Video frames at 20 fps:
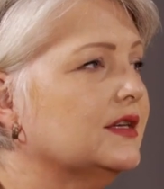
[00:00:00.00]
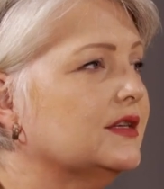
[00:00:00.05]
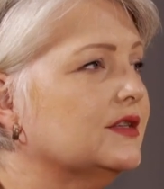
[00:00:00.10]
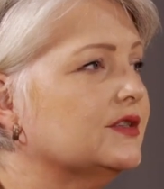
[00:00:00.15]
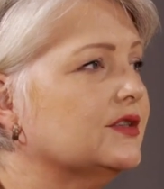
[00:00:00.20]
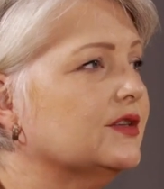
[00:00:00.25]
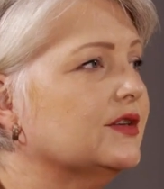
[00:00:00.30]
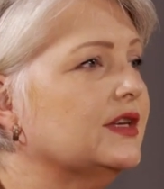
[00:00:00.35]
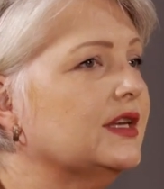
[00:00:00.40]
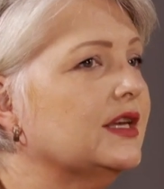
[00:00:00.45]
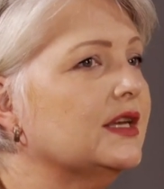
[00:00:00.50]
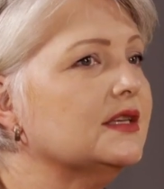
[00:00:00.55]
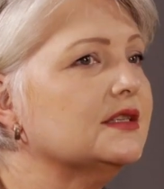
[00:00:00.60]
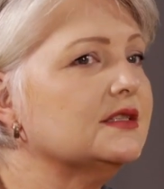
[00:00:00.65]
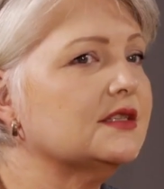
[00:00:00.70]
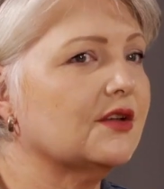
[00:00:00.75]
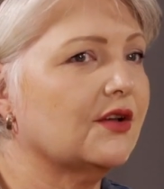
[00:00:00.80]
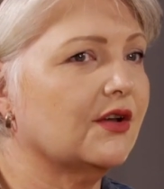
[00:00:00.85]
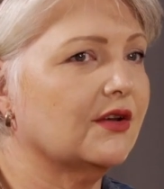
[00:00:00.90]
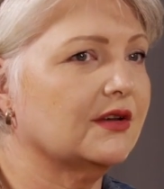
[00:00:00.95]
So it
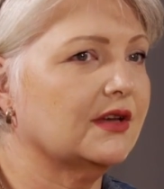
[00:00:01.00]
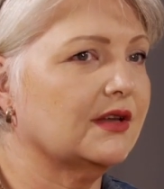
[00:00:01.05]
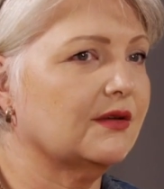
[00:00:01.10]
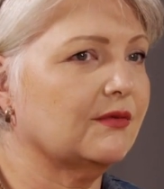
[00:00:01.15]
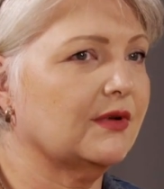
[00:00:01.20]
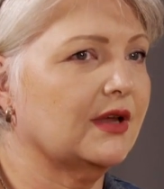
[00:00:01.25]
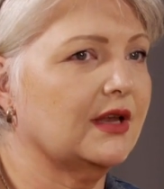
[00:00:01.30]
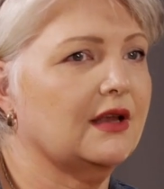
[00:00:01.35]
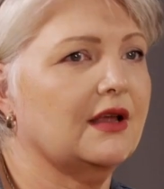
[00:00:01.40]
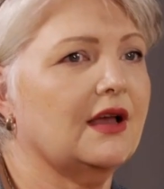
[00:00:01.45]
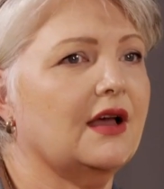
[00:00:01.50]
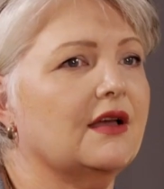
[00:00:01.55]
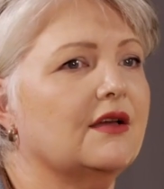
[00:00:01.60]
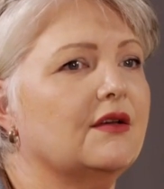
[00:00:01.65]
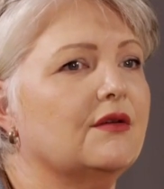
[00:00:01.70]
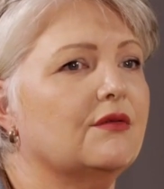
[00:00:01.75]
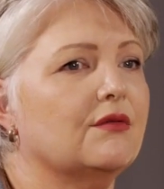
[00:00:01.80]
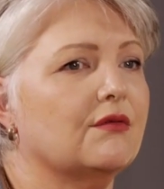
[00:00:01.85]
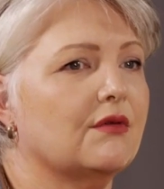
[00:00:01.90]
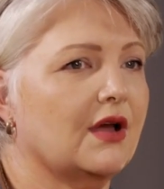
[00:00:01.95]
is only when I
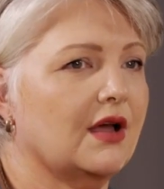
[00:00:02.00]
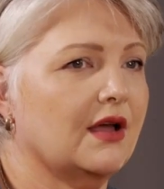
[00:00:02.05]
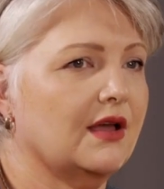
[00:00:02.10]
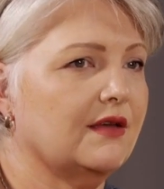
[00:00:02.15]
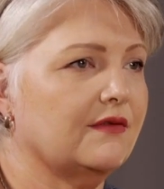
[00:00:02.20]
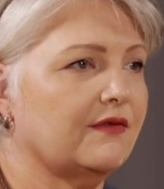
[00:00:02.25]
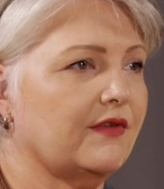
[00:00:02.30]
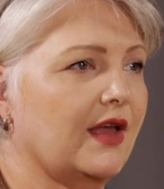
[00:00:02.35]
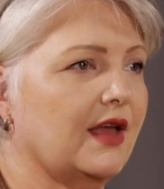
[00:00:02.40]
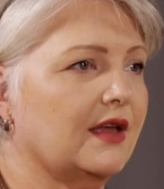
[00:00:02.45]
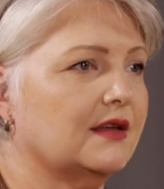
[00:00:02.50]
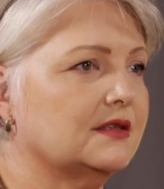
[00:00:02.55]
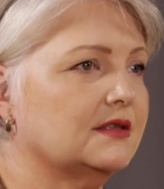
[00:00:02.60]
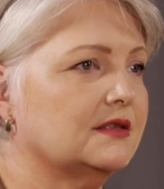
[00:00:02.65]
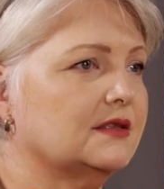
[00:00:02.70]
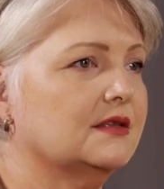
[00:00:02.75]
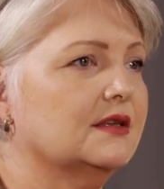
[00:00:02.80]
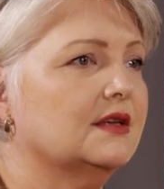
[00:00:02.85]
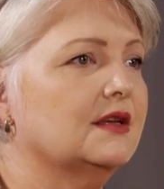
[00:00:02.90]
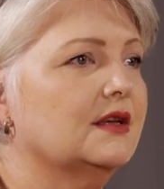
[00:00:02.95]
arrive
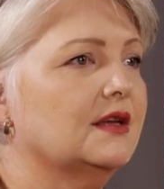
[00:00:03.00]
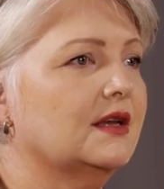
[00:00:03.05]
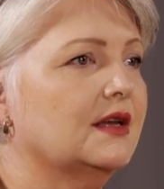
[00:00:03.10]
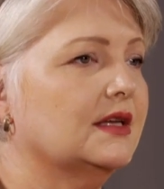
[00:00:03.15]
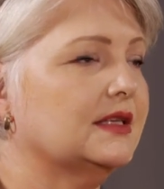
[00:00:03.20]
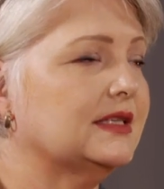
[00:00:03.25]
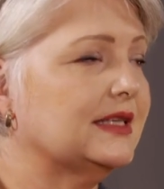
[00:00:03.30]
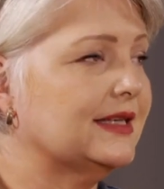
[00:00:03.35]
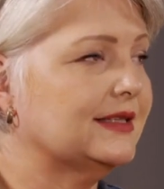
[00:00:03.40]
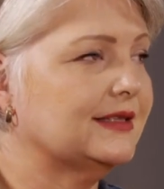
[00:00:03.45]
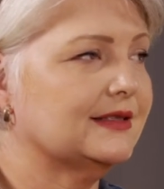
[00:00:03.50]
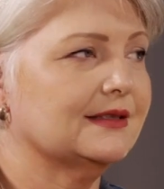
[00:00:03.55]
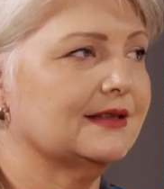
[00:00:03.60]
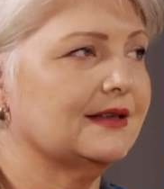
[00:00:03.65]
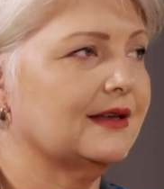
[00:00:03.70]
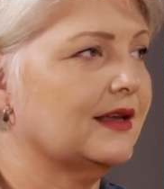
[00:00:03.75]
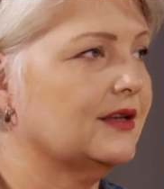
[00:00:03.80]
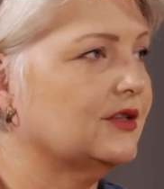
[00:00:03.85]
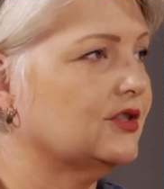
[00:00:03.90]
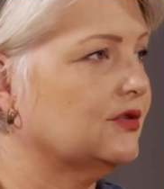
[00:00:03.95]
at a
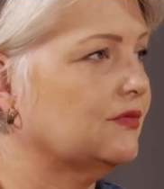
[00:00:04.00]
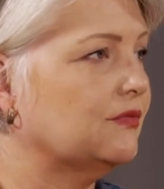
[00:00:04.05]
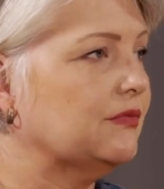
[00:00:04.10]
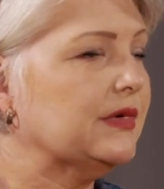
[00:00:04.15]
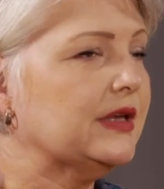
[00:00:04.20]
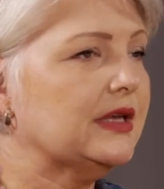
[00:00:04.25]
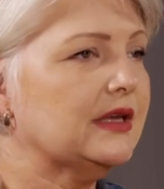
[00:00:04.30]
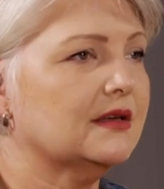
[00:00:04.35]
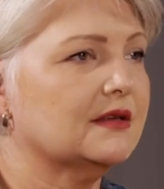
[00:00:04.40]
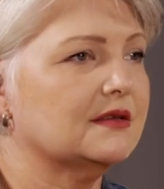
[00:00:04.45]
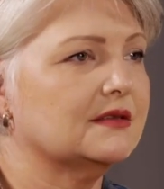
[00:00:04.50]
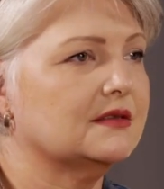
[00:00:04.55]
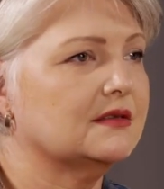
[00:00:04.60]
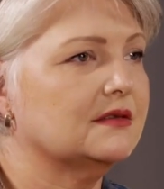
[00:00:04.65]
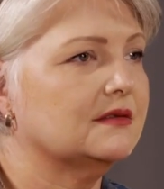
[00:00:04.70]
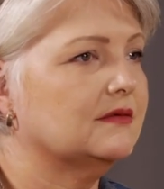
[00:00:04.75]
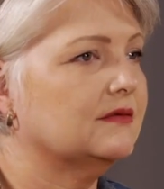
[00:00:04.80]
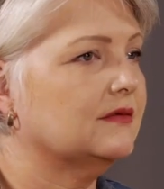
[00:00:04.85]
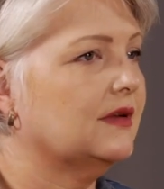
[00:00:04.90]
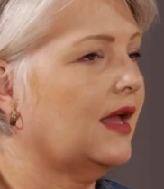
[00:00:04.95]
destination, be
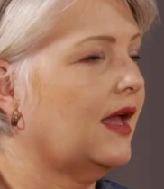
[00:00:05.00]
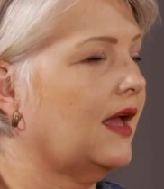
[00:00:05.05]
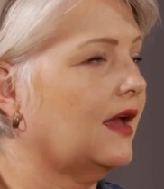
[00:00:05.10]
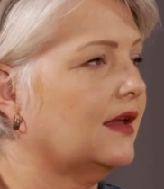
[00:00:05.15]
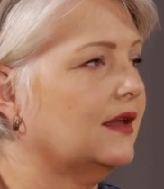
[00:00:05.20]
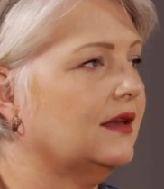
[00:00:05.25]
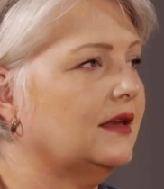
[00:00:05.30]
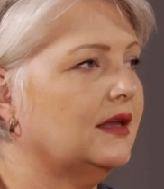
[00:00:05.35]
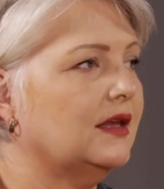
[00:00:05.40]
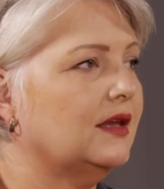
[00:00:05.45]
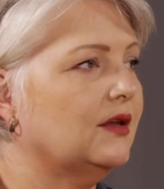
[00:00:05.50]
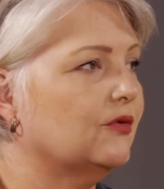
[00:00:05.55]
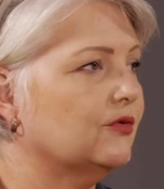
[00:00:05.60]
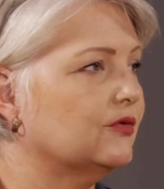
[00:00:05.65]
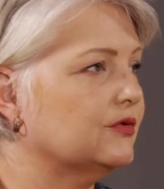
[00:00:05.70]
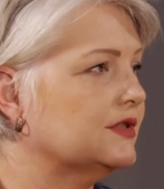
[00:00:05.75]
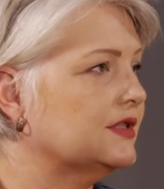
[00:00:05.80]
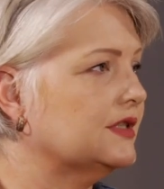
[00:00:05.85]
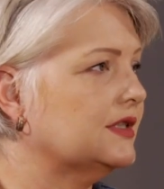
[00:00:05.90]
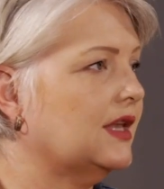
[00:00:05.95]
it acne
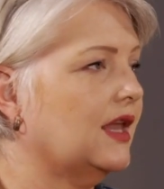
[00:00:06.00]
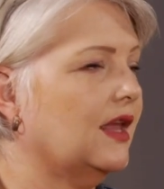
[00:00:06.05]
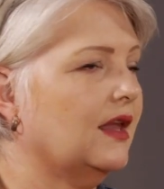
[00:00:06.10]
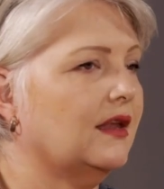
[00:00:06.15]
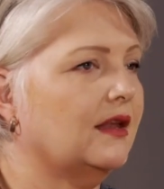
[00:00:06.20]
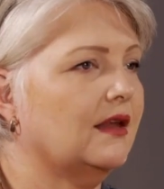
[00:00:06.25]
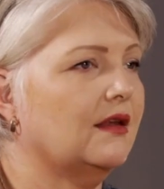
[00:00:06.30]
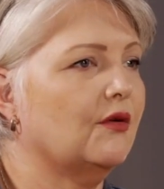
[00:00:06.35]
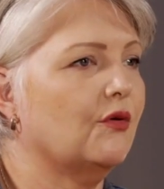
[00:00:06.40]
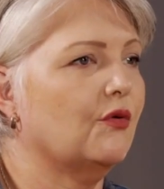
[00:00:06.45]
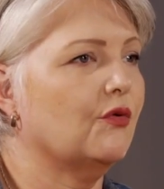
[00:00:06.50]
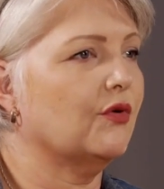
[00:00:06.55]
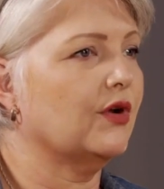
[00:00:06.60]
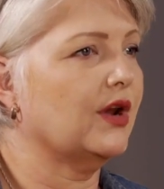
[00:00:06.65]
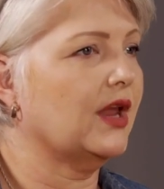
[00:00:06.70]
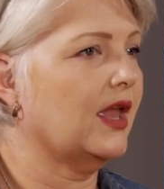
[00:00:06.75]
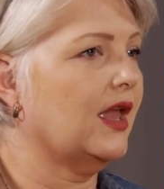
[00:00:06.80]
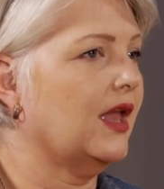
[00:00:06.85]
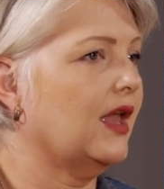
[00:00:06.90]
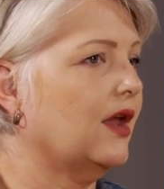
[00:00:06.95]
or skin or
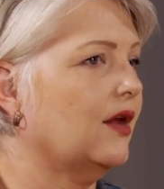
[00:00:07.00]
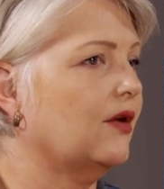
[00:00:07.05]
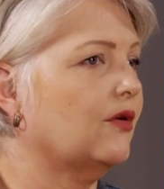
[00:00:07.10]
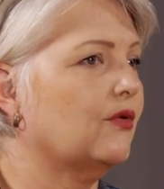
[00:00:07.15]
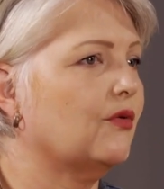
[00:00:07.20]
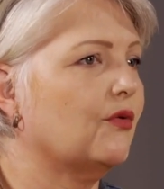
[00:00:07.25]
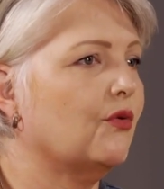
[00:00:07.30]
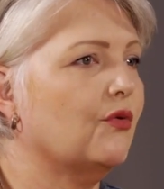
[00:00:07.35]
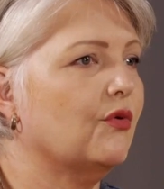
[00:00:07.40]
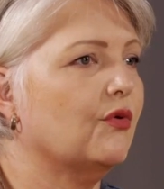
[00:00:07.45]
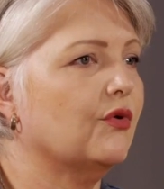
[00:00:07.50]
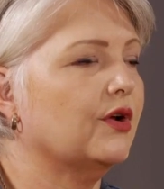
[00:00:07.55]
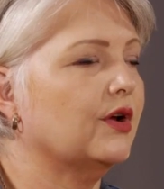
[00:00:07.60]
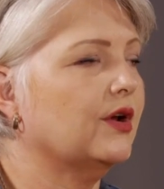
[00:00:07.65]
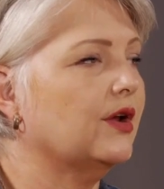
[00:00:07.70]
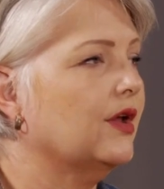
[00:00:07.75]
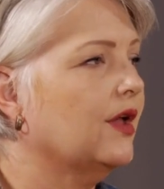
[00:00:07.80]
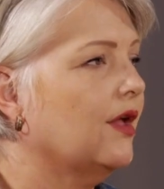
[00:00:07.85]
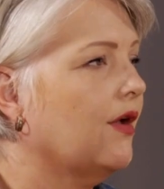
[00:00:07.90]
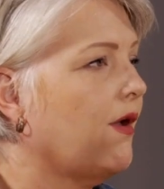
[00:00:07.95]
hair
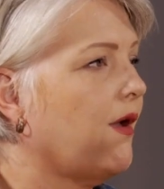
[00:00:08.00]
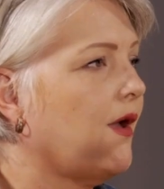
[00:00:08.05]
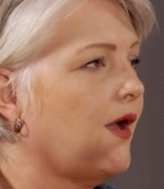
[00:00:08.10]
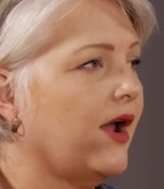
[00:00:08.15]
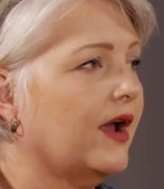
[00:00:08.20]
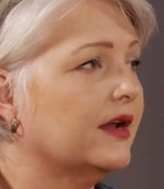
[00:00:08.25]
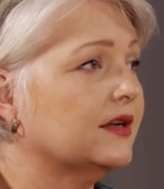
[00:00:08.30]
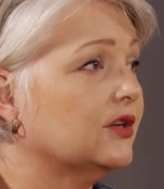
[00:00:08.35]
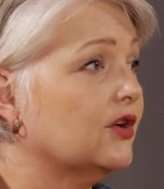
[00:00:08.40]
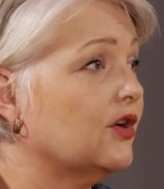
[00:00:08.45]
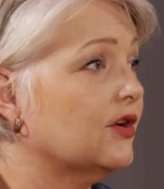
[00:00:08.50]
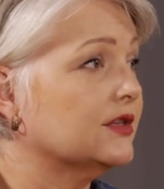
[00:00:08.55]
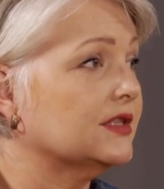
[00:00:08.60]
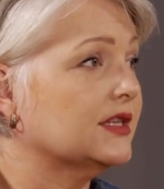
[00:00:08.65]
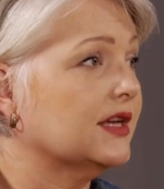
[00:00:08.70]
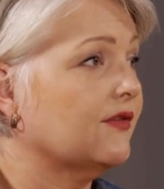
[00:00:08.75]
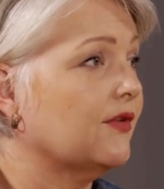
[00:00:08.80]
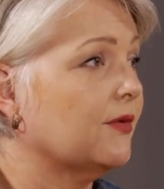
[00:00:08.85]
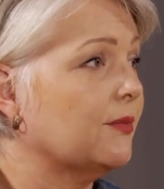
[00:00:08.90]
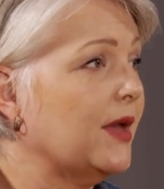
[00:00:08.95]
or I can't have a